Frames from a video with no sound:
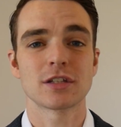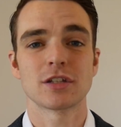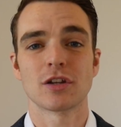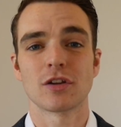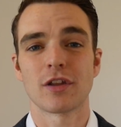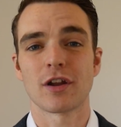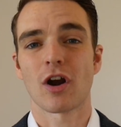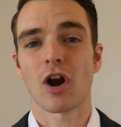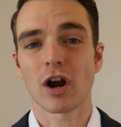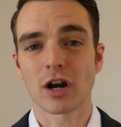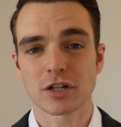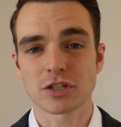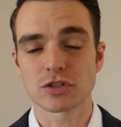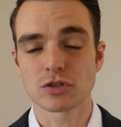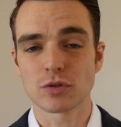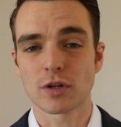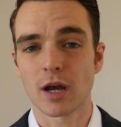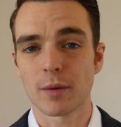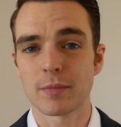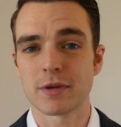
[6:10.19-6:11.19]
You know, there are
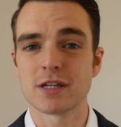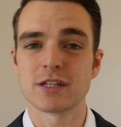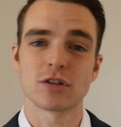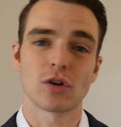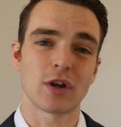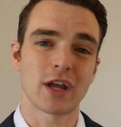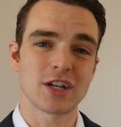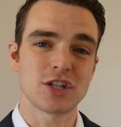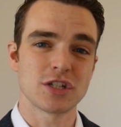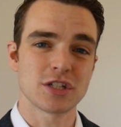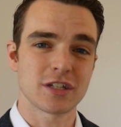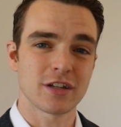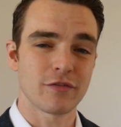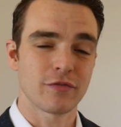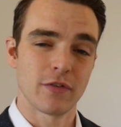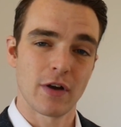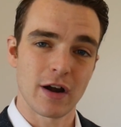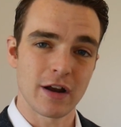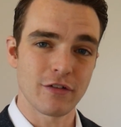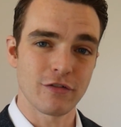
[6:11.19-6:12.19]
suit companies that'll get you
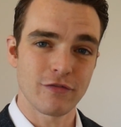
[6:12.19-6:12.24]
stuff very